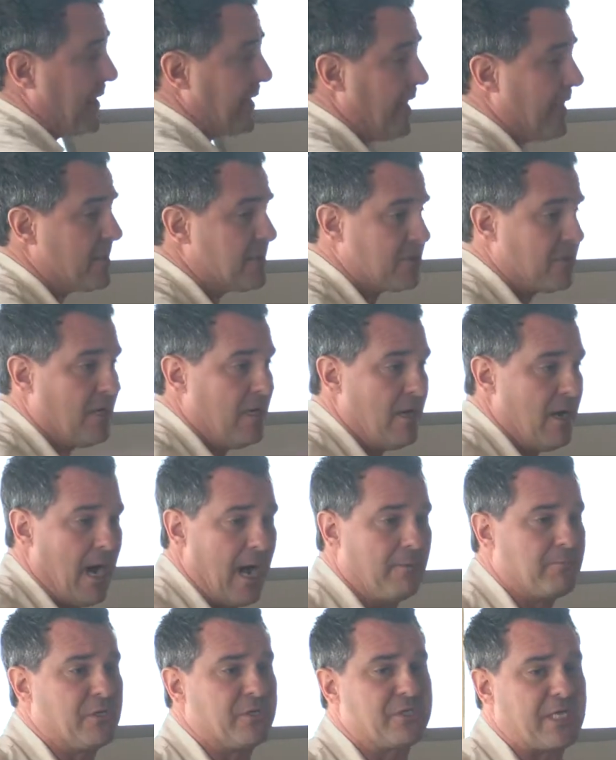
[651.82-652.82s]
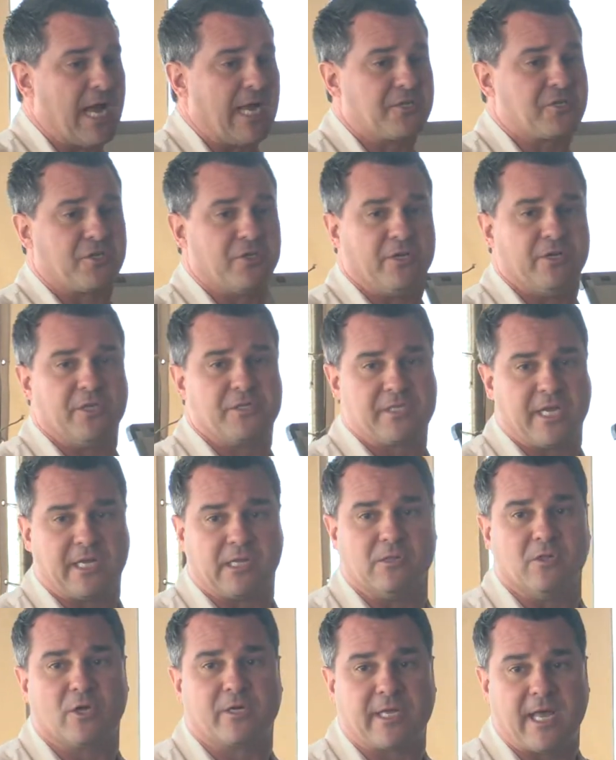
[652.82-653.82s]
I guess. I'm just asking you to
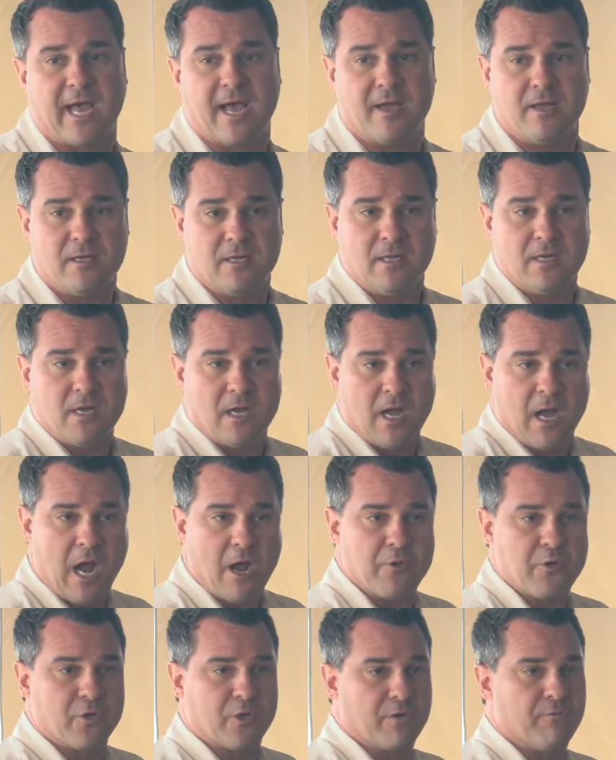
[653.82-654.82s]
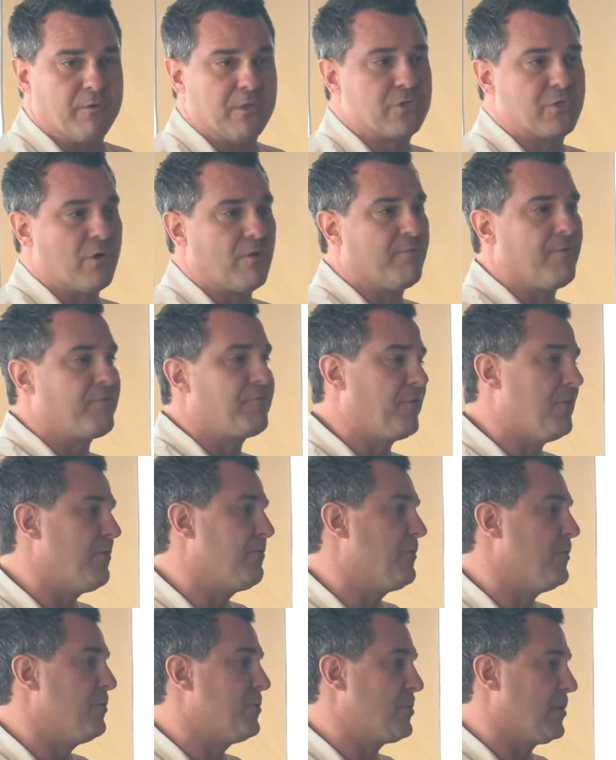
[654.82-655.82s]
take a look at how you can reserve it for the
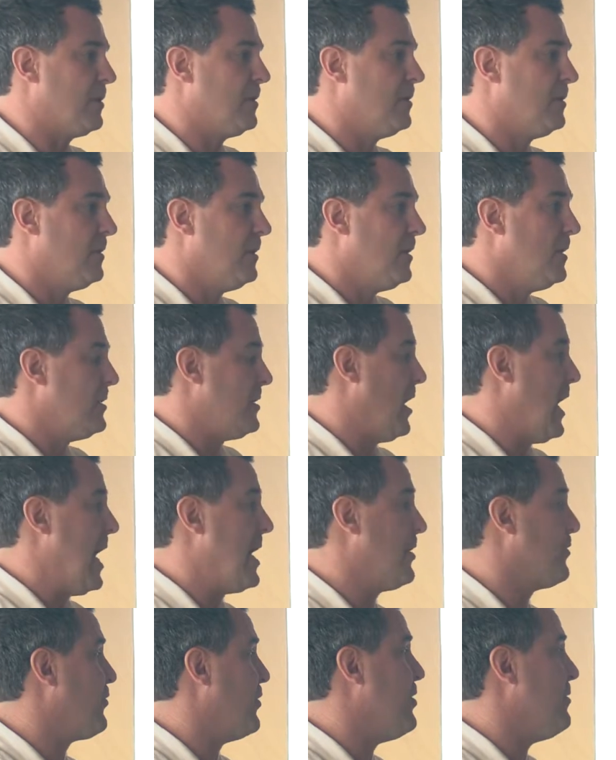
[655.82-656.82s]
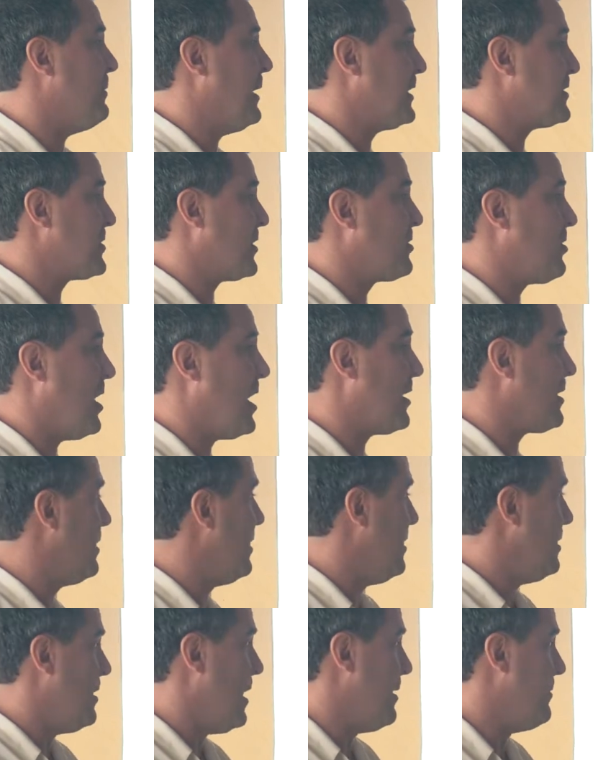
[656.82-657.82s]
future. Now, I agree with Master Clark.
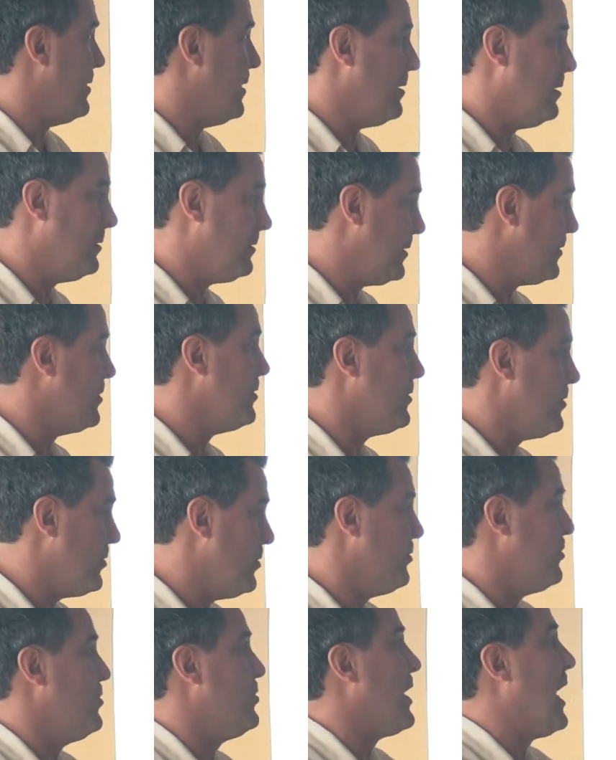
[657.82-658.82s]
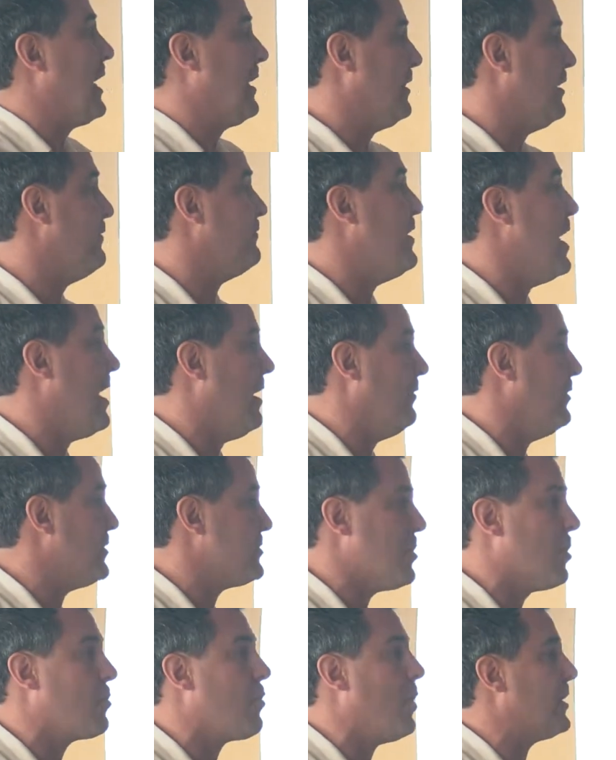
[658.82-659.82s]
You got to live now.
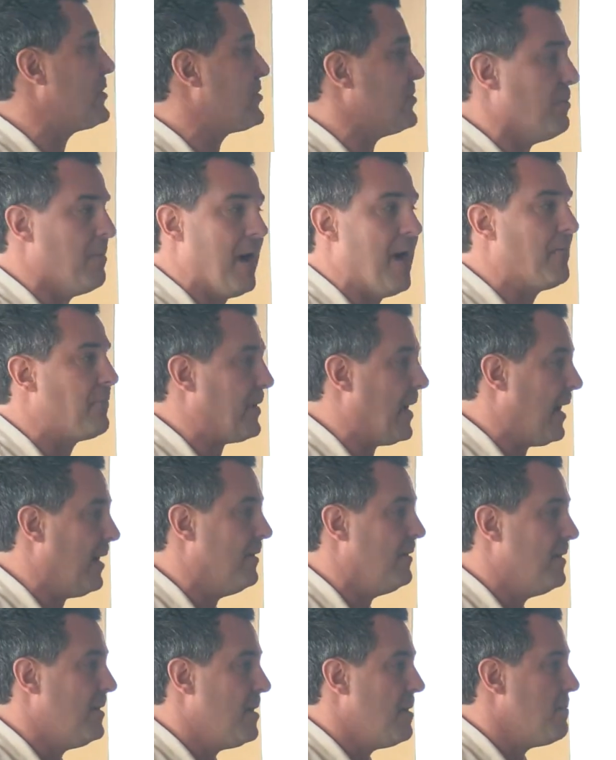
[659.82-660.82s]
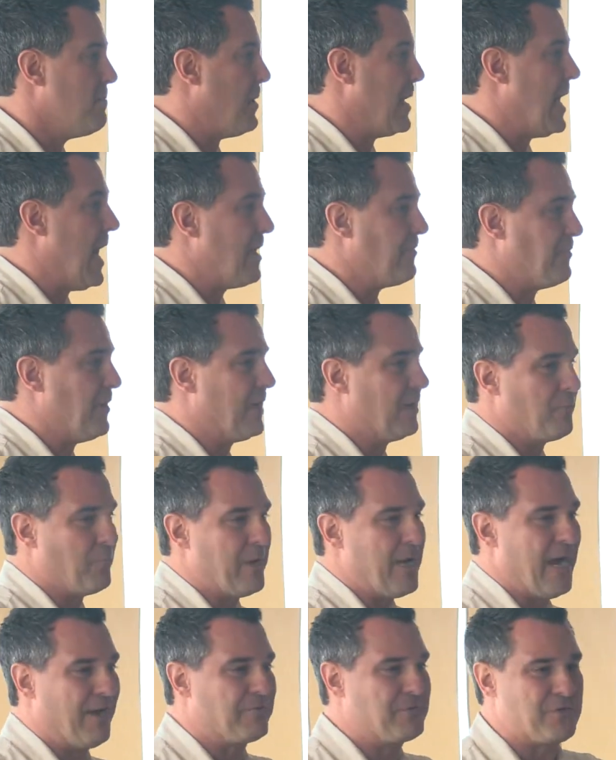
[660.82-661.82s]
There's no question about that. But I think
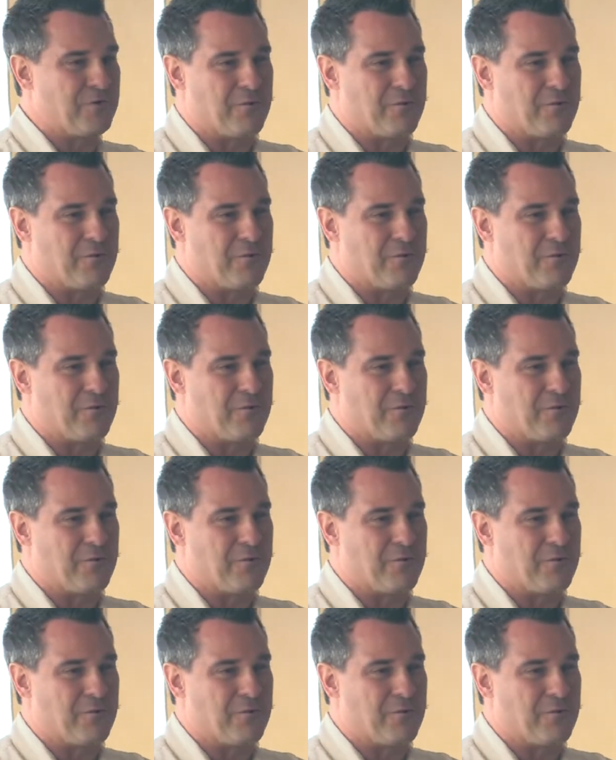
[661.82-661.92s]
we have